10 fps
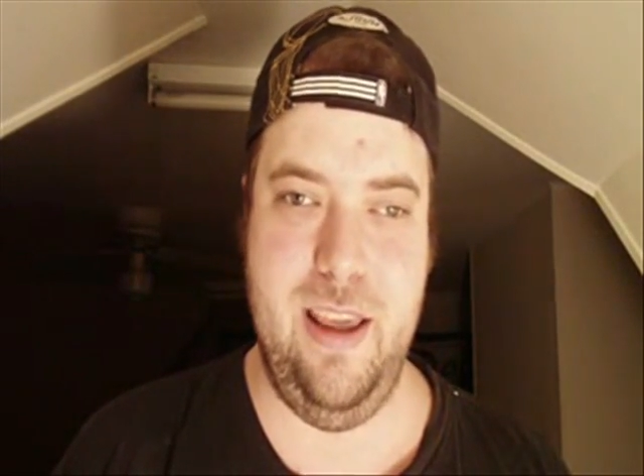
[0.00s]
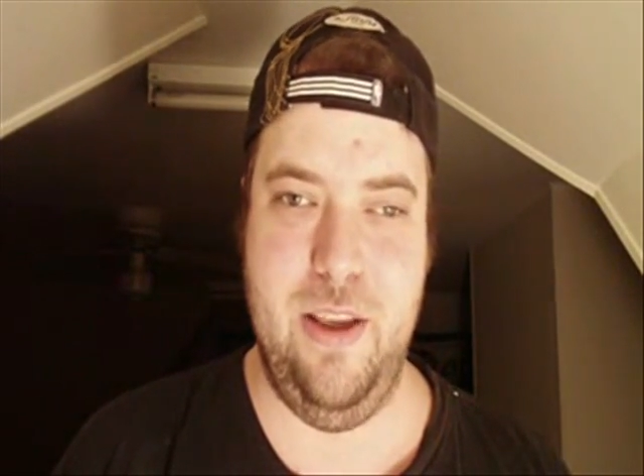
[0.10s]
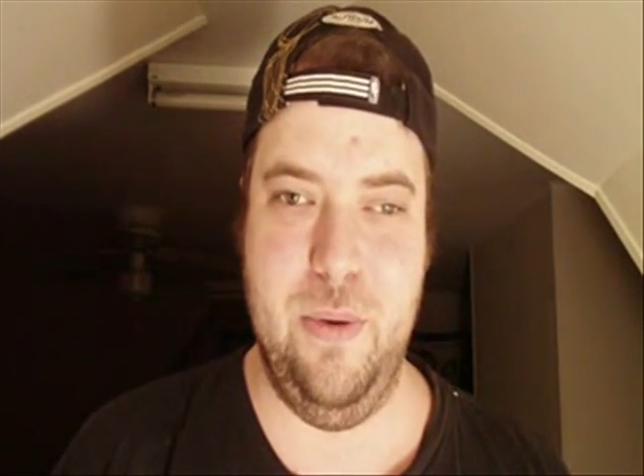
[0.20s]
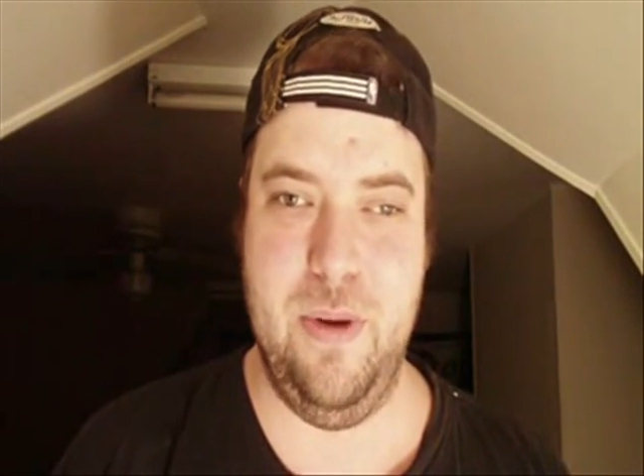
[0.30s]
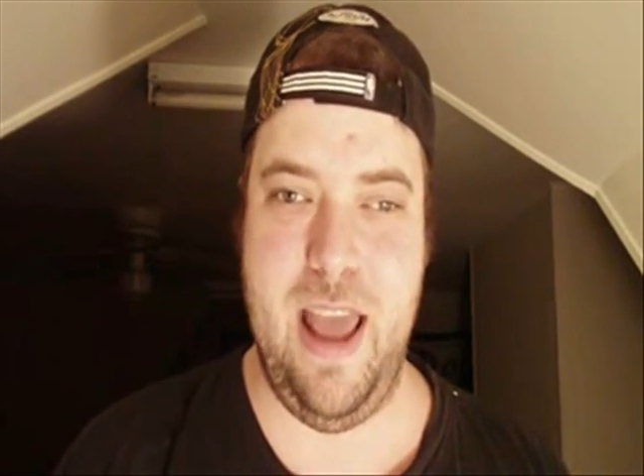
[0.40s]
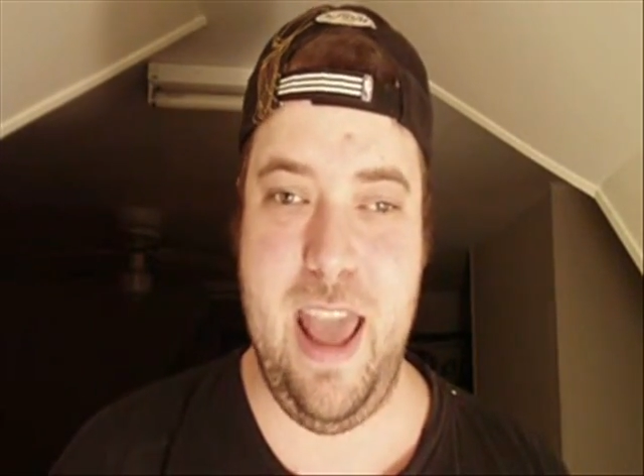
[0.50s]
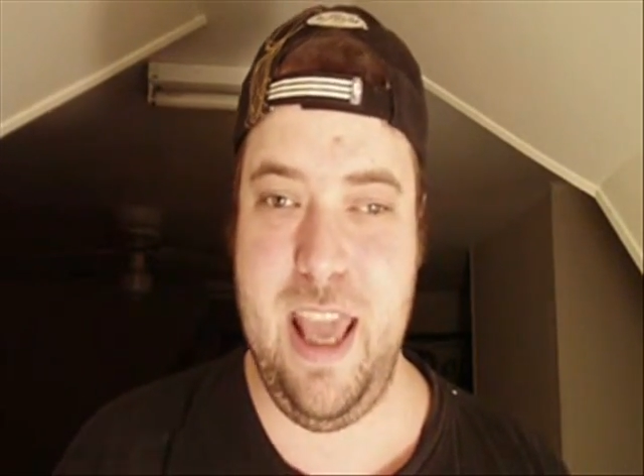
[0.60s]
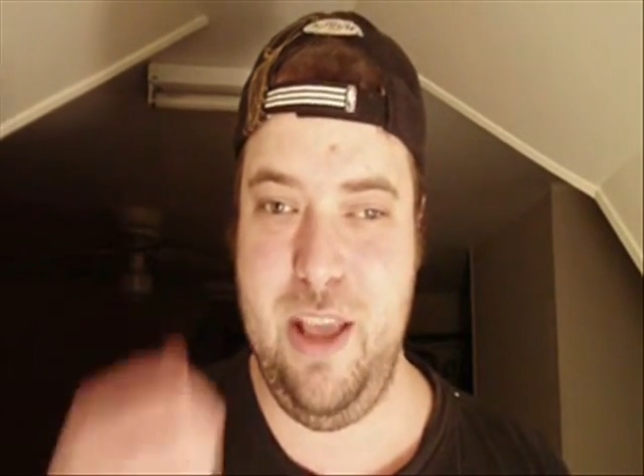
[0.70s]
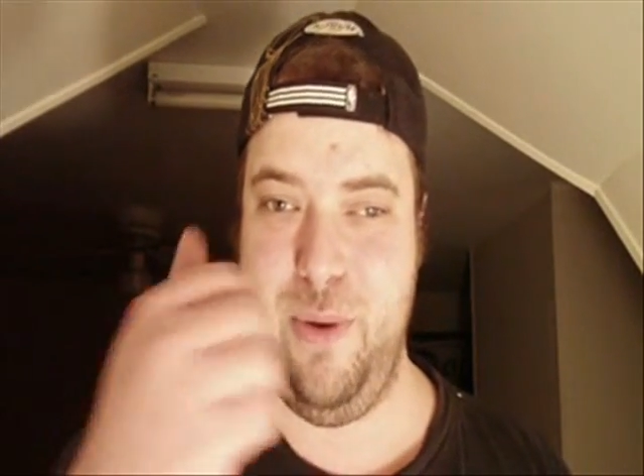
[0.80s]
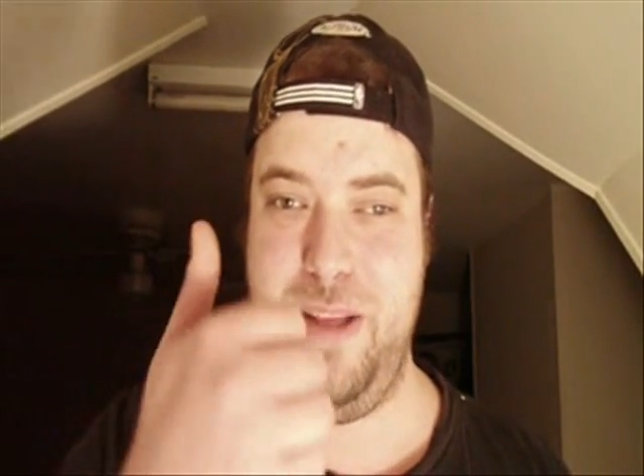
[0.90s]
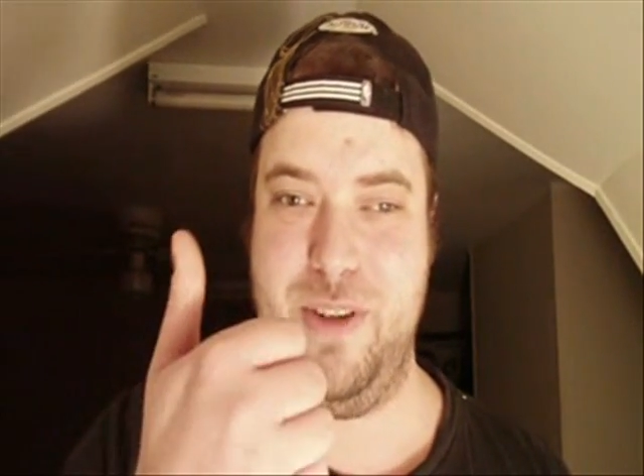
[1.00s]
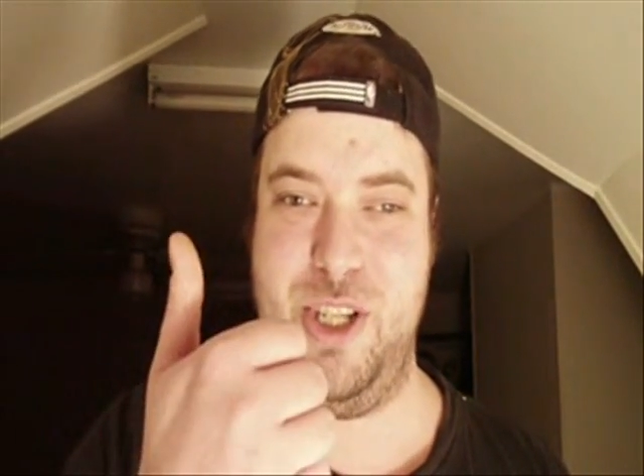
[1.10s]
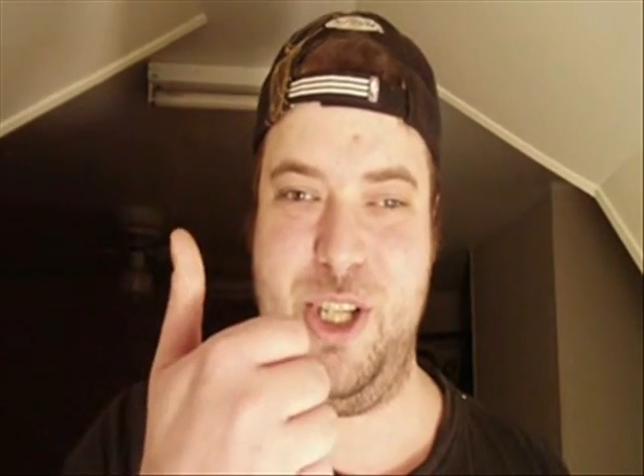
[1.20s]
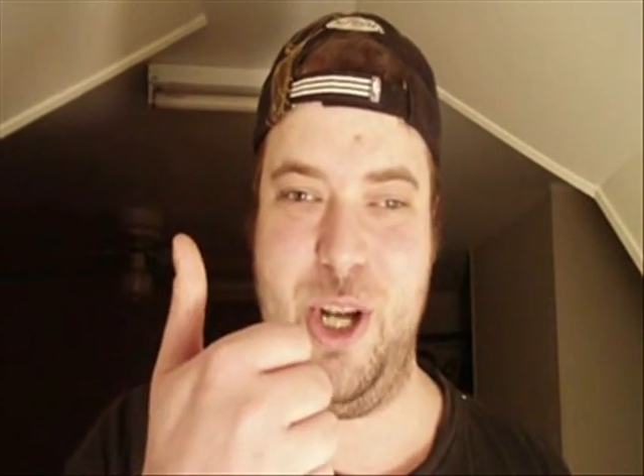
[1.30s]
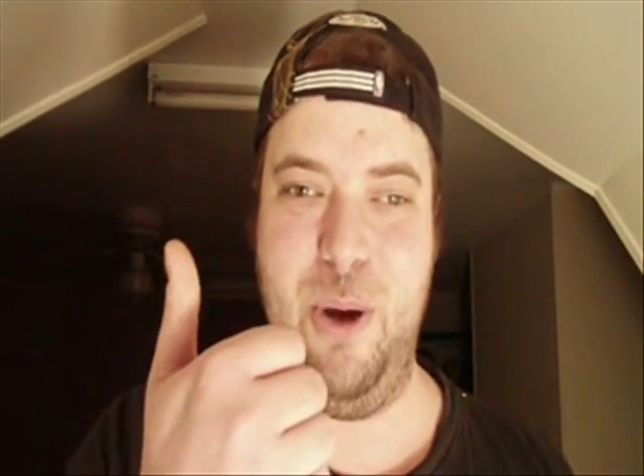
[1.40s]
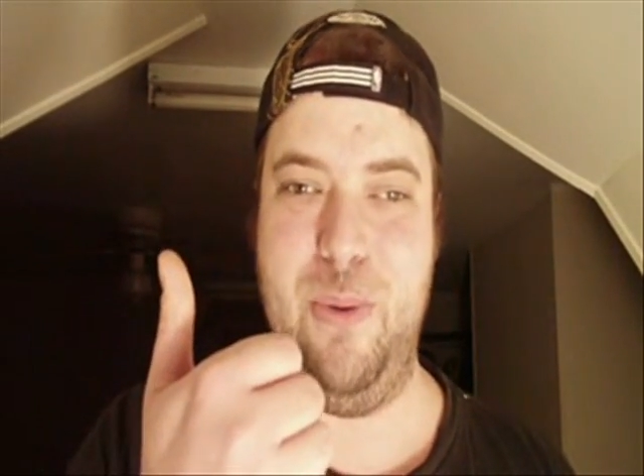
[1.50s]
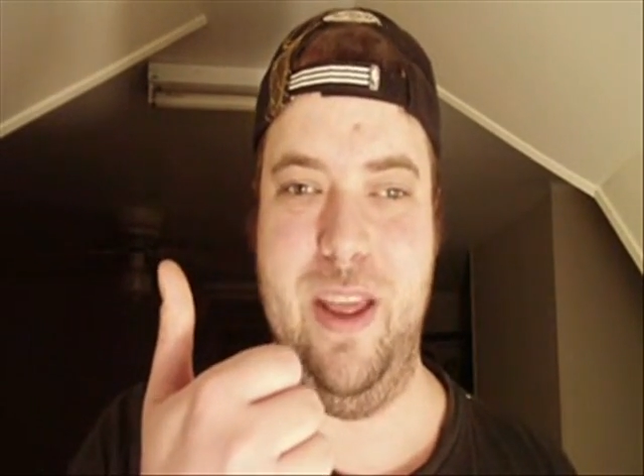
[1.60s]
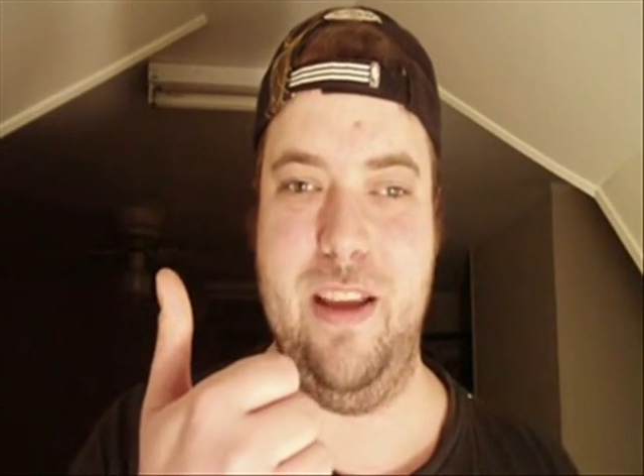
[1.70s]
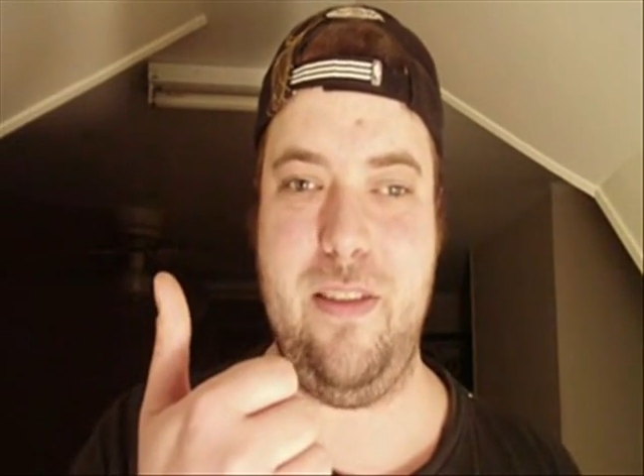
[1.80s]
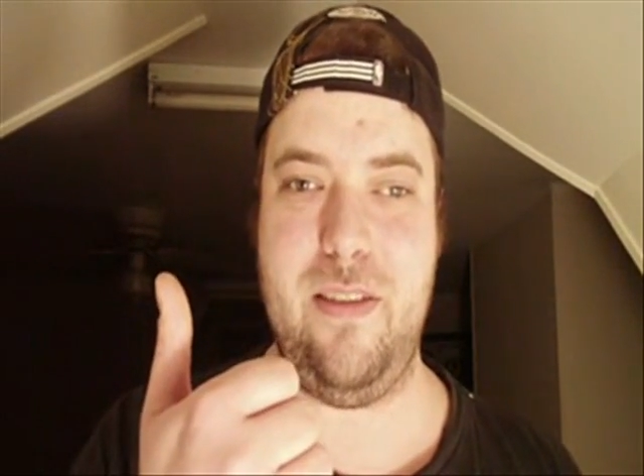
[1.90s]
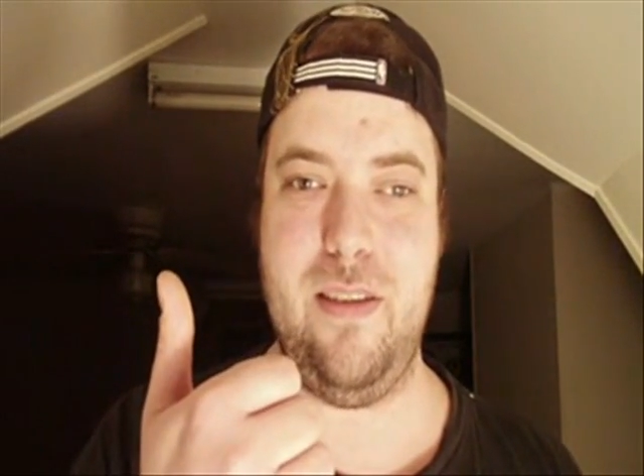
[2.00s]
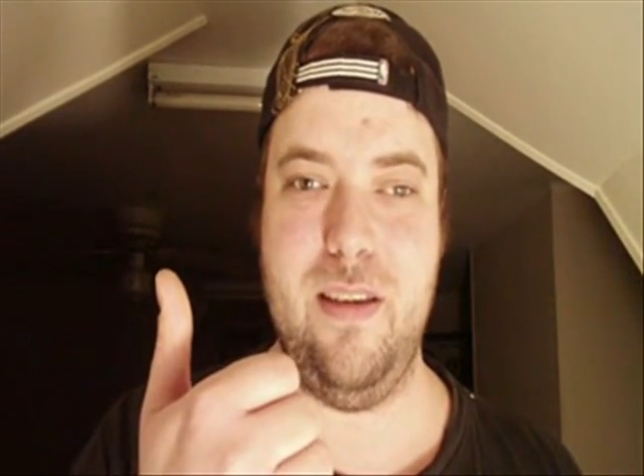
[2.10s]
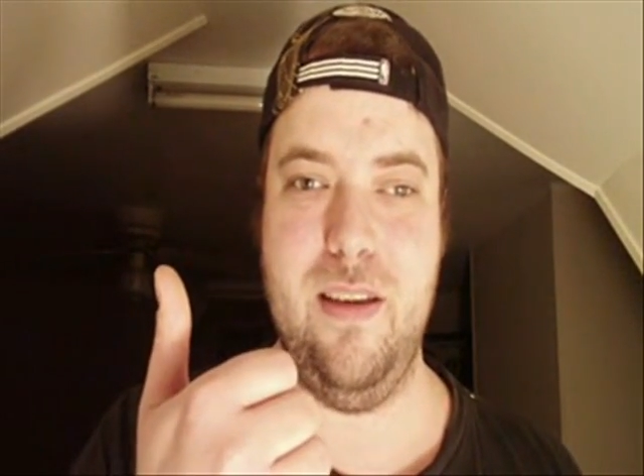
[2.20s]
you would even show this,